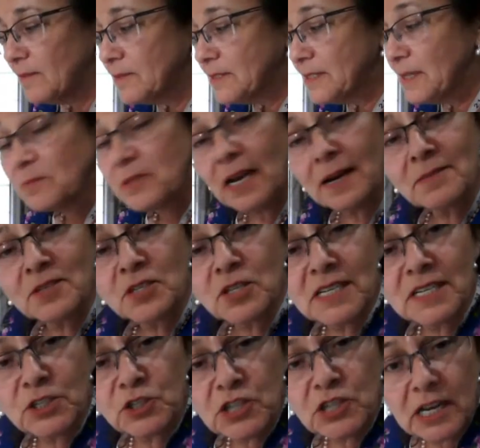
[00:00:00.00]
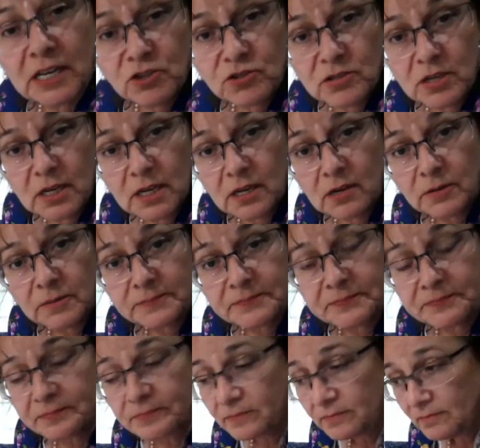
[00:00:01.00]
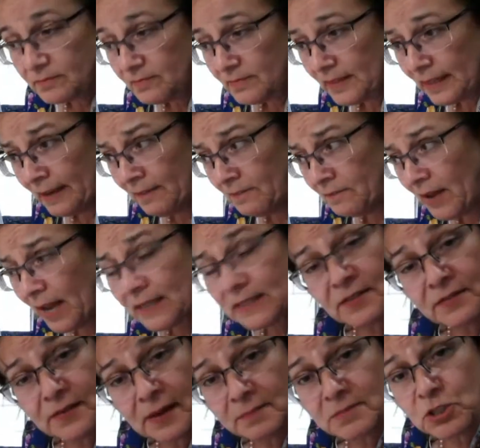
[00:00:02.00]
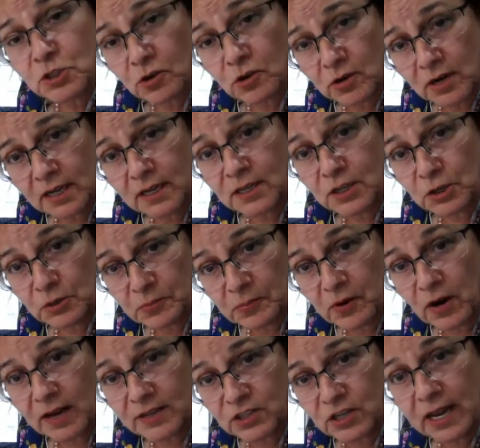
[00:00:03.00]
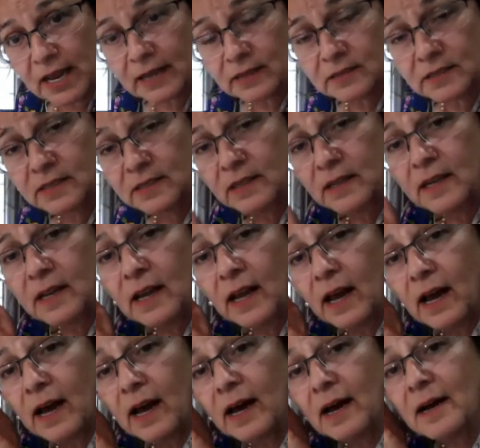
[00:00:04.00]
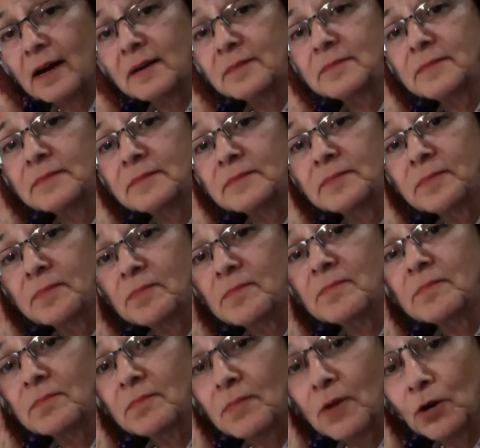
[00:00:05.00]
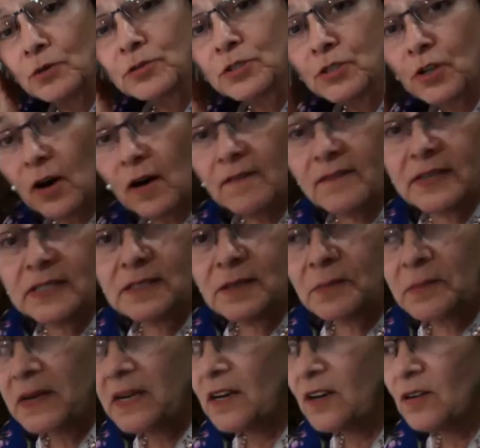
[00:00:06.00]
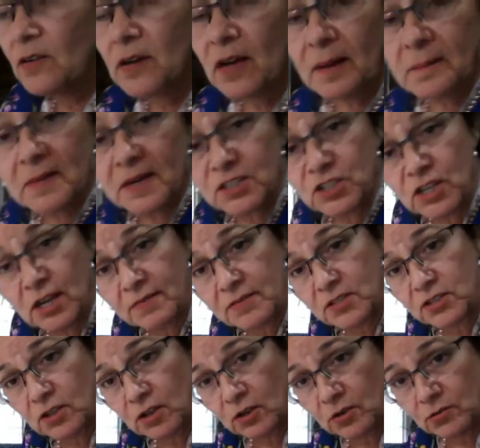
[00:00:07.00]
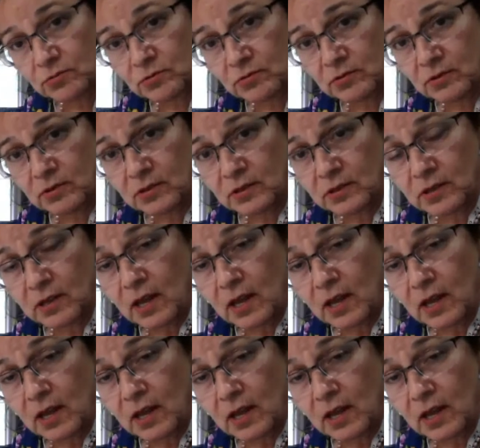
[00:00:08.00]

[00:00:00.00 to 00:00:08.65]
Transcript: Sometimes you need to change your needle. In fact, if I'm starting a new project, most often, depending on how much I've sewn,